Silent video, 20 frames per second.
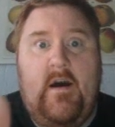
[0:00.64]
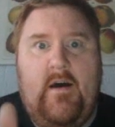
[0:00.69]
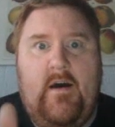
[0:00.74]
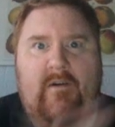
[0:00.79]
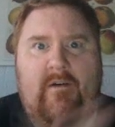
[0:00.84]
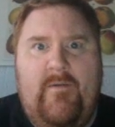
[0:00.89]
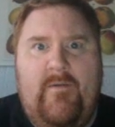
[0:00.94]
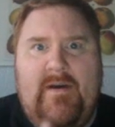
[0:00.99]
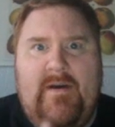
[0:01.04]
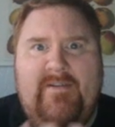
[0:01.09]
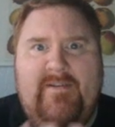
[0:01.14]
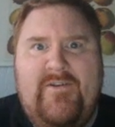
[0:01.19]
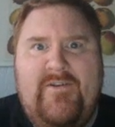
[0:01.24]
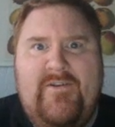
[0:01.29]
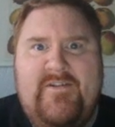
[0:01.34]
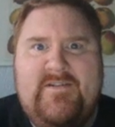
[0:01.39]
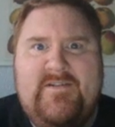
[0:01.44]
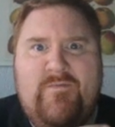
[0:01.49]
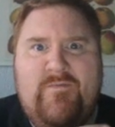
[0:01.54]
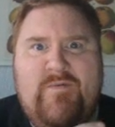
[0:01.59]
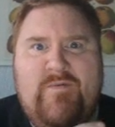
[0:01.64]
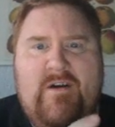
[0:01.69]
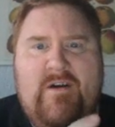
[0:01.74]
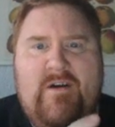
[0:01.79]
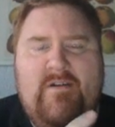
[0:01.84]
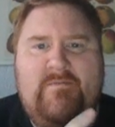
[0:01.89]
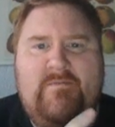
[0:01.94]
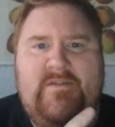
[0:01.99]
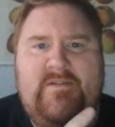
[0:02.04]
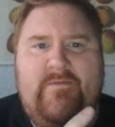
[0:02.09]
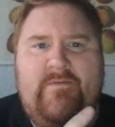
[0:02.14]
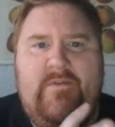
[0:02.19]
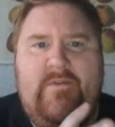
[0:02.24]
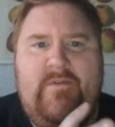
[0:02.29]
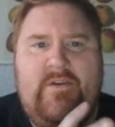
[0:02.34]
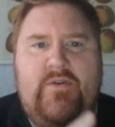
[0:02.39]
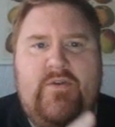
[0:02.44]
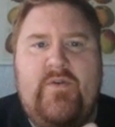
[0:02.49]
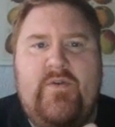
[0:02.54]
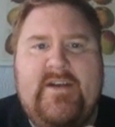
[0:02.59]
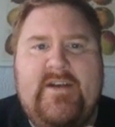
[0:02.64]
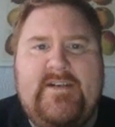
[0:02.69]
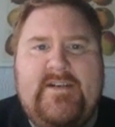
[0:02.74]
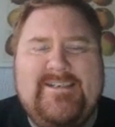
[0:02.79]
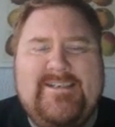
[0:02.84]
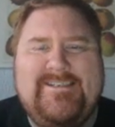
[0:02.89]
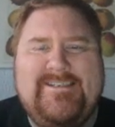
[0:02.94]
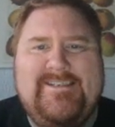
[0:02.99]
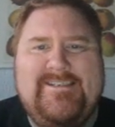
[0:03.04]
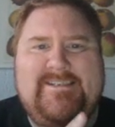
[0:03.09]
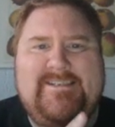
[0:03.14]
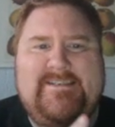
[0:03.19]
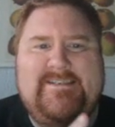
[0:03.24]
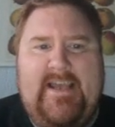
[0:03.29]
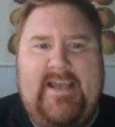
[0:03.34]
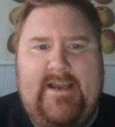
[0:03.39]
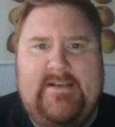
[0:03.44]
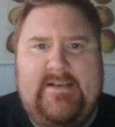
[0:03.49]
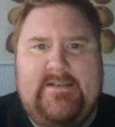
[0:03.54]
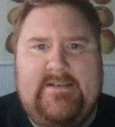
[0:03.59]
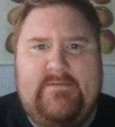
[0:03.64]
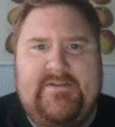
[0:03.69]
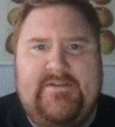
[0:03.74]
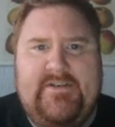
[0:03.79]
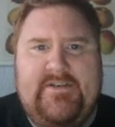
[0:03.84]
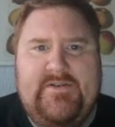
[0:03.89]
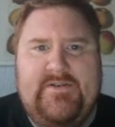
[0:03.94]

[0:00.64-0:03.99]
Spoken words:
Hello, math learners, and welcome to Unit 6,